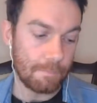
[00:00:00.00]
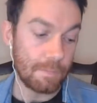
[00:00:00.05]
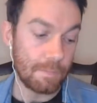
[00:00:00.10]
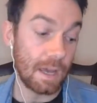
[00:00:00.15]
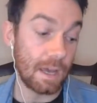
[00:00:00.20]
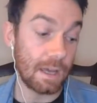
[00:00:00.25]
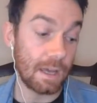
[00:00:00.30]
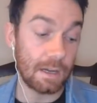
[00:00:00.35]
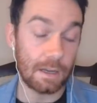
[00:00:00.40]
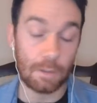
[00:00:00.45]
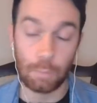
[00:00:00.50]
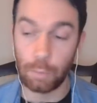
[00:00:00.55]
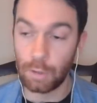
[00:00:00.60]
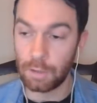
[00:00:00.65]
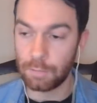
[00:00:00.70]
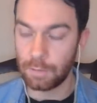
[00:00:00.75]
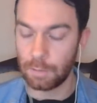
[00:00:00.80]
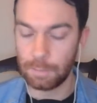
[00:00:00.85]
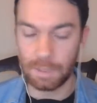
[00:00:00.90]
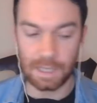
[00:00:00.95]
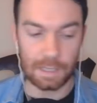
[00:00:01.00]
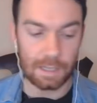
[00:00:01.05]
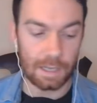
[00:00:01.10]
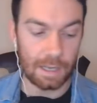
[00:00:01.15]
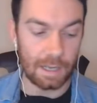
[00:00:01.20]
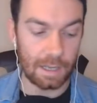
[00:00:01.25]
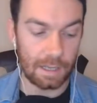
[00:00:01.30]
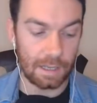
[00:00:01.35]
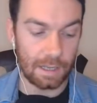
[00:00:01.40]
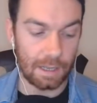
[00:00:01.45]
And one of the big
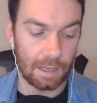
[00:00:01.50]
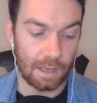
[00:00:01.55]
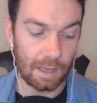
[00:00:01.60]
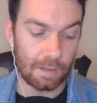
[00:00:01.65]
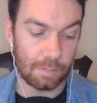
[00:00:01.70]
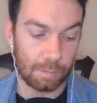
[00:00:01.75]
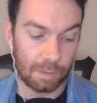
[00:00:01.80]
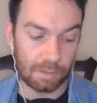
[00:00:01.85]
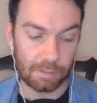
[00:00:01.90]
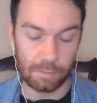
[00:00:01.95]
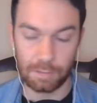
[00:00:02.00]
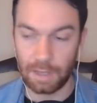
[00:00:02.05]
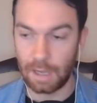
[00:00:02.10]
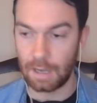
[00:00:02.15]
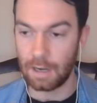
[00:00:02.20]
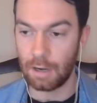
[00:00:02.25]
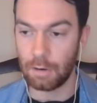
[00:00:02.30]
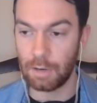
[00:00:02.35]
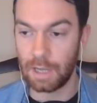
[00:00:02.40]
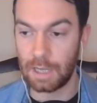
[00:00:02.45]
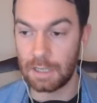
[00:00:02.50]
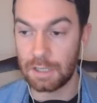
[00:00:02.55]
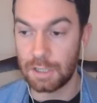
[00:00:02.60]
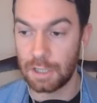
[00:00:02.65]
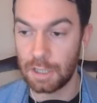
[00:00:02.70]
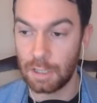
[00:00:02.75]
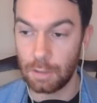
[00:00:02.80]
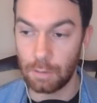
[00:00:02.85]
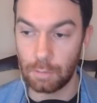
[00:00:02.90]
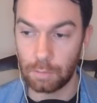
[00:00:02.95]
aspects of that are
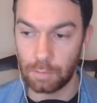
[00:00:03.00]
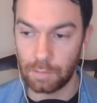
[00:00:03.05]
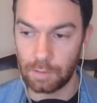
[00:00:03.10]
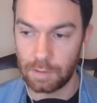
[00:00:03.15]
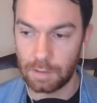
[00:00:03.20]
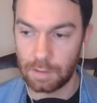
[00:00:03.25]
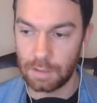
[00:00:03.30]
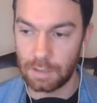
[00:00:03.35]
NGOs.